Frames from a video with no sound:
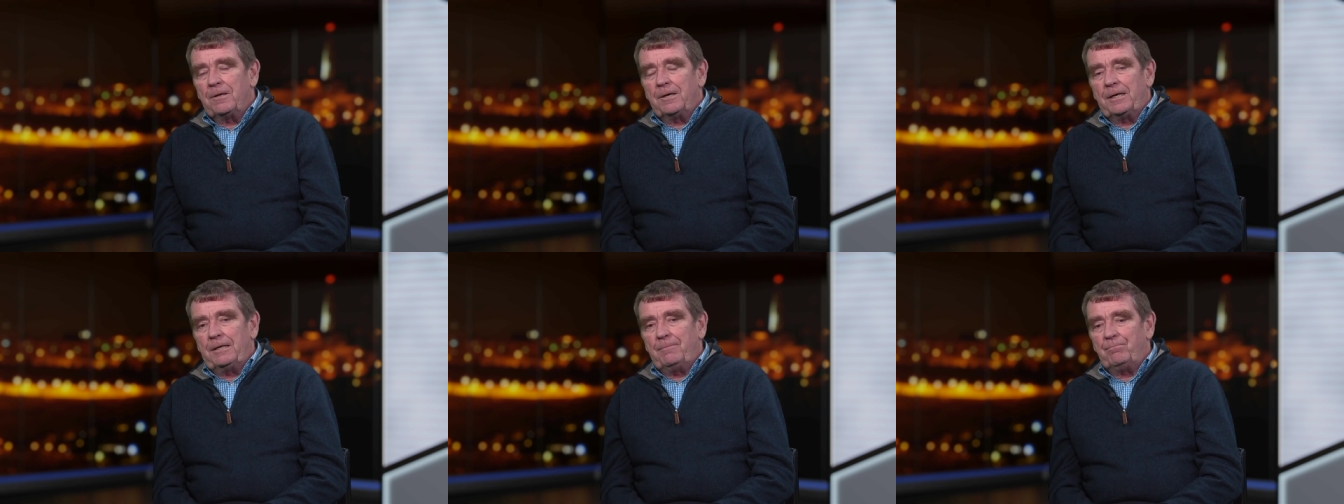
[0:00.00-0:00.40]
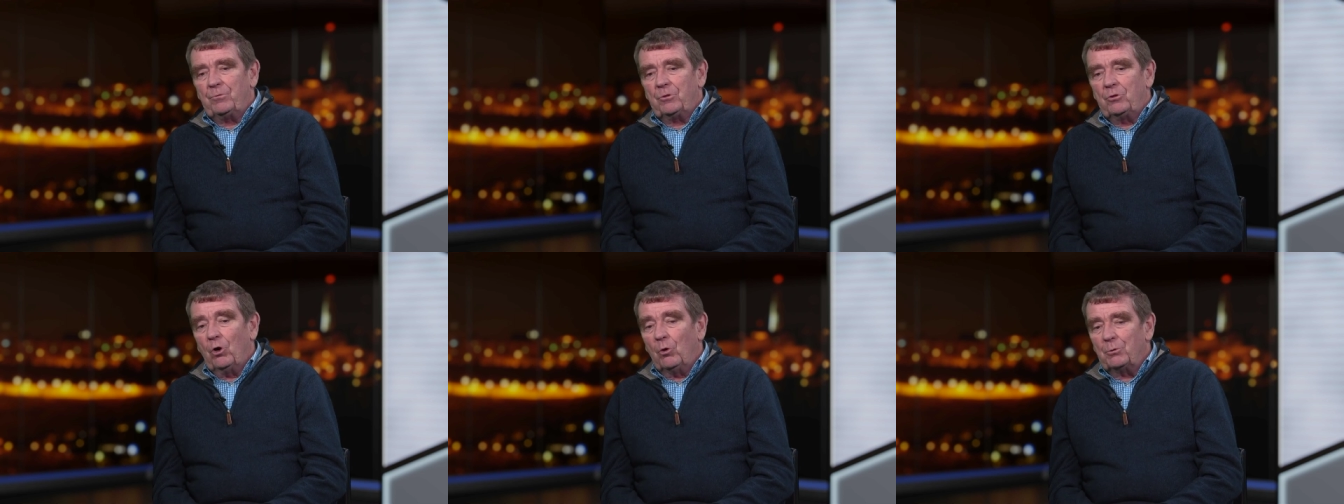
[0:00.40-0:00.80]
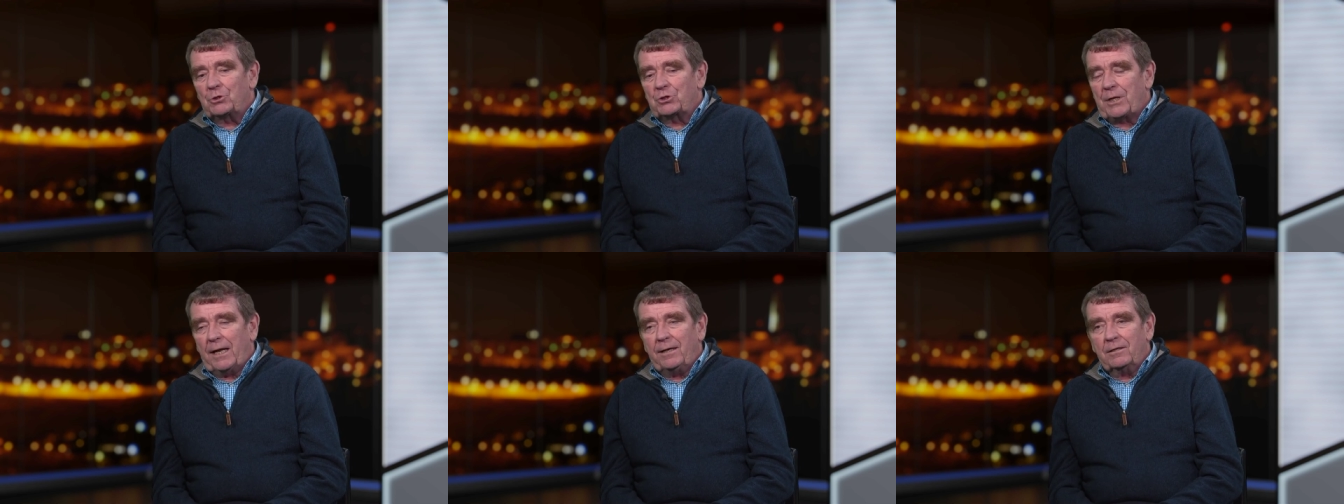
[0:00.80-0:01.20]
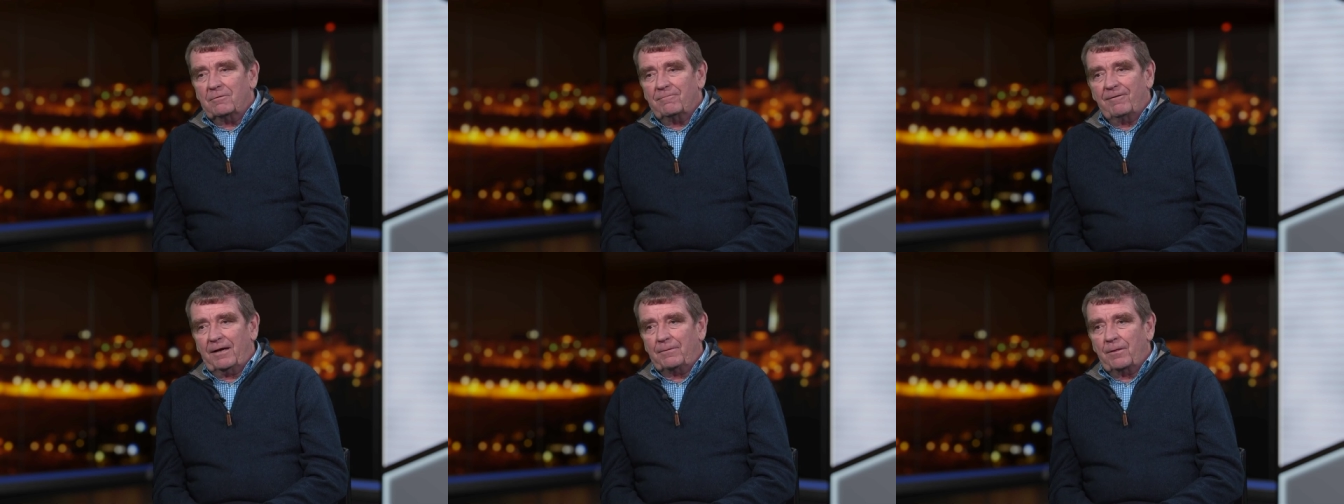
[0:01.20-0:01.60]
um, notwithstanding
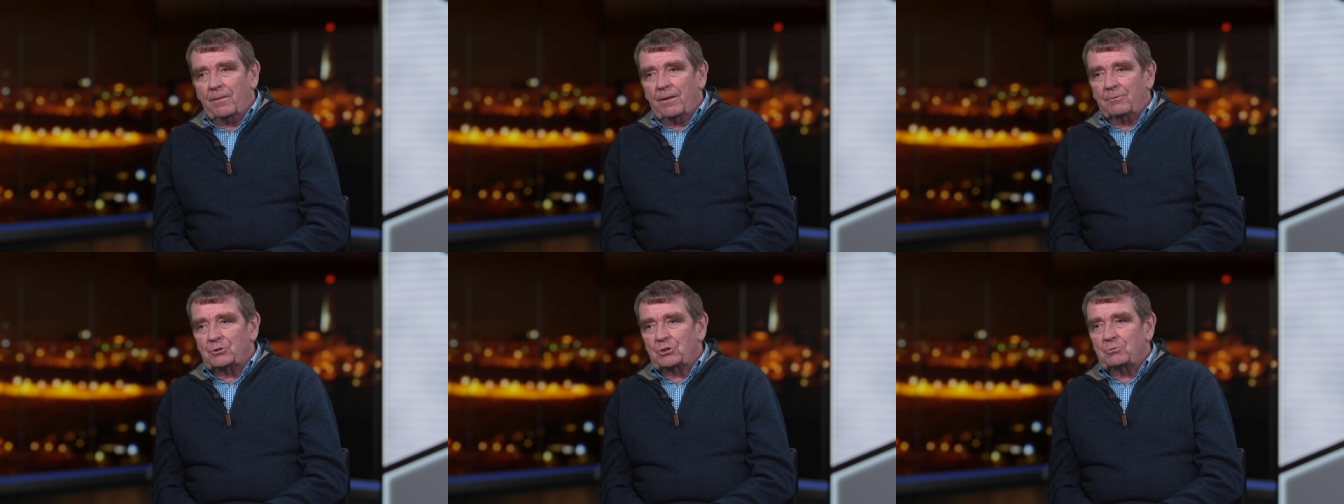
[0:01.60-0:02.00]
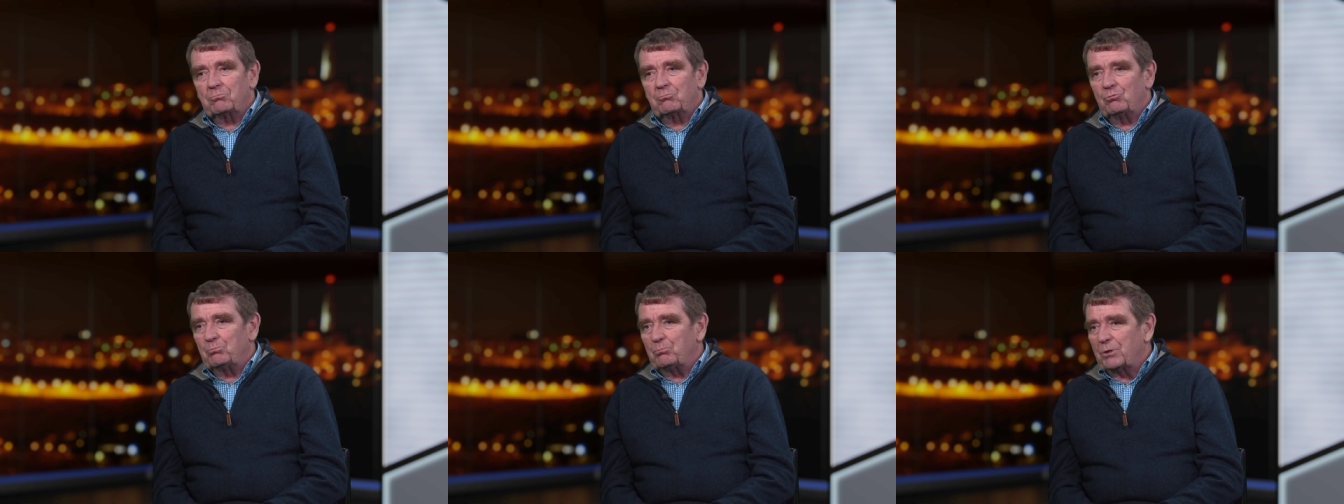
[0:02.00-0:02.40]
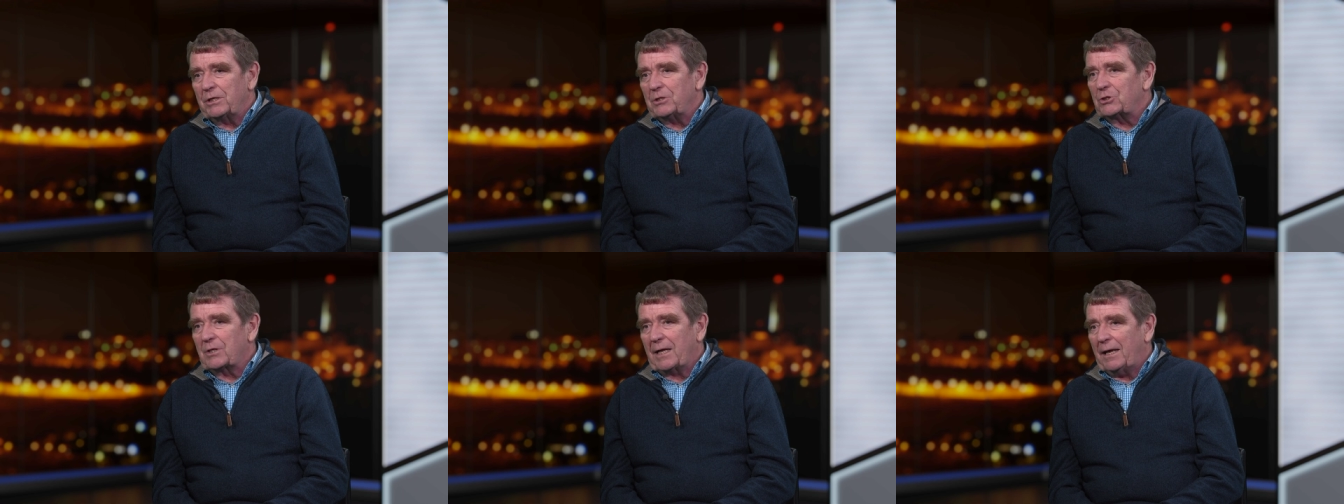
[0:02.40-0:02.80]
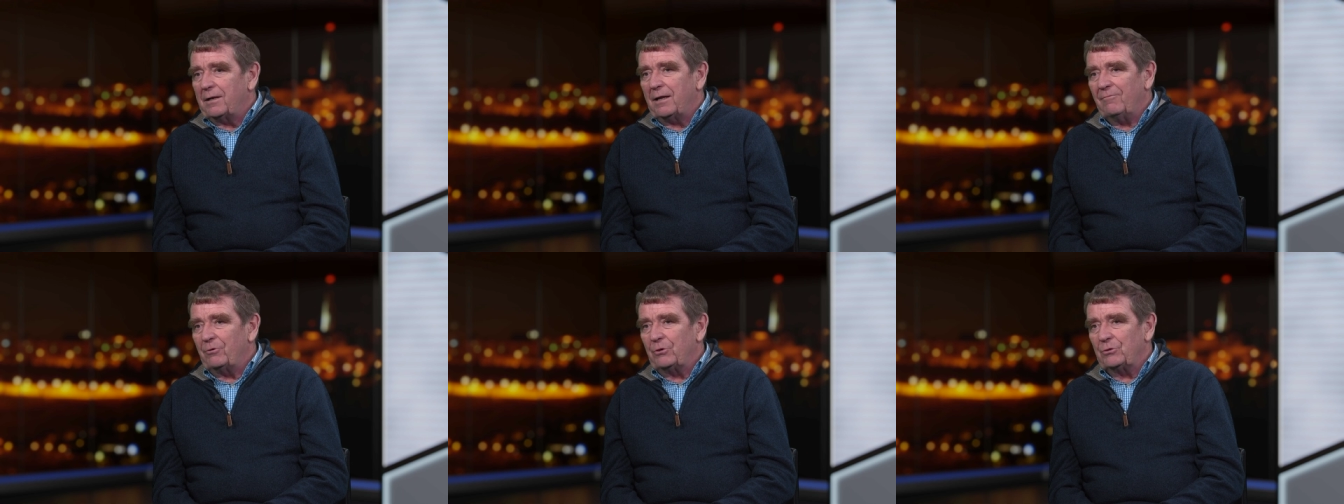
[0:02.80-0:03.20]
the fact that there was pretty
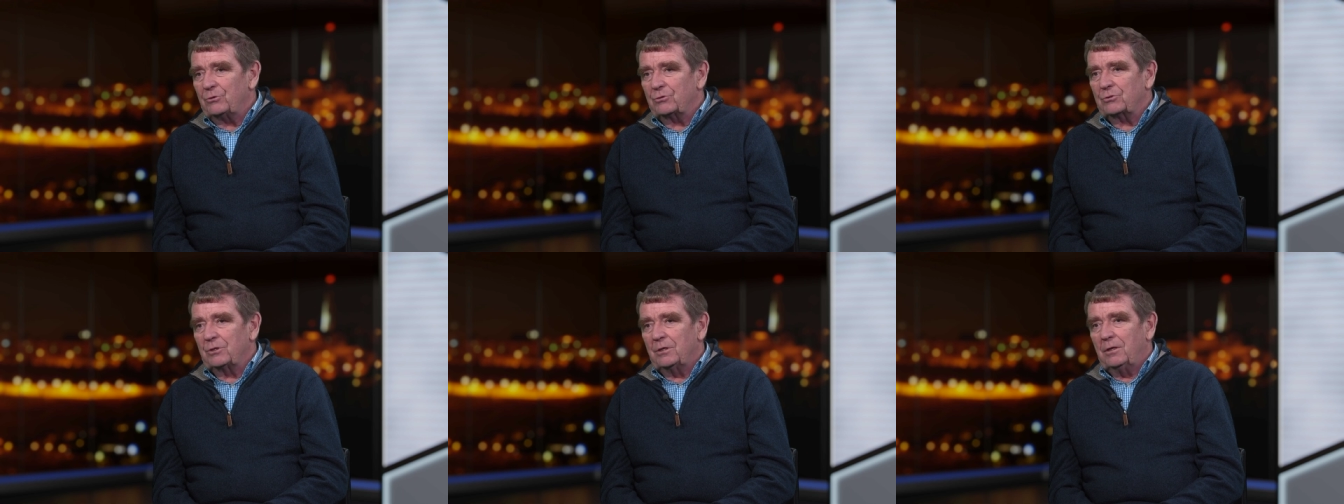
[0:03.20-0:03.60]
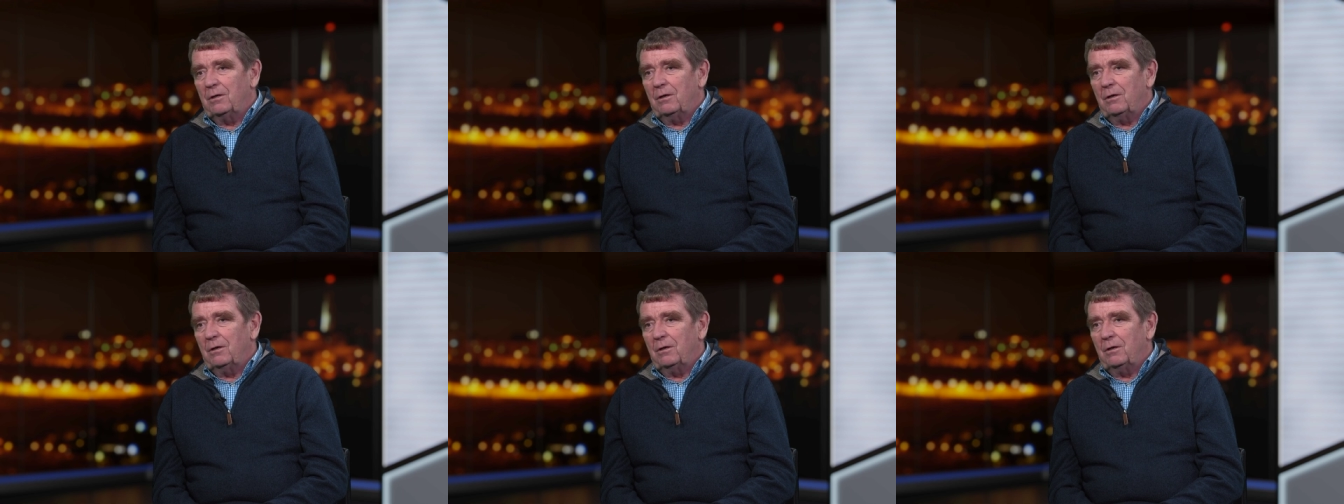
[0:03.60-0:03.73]
scant evidence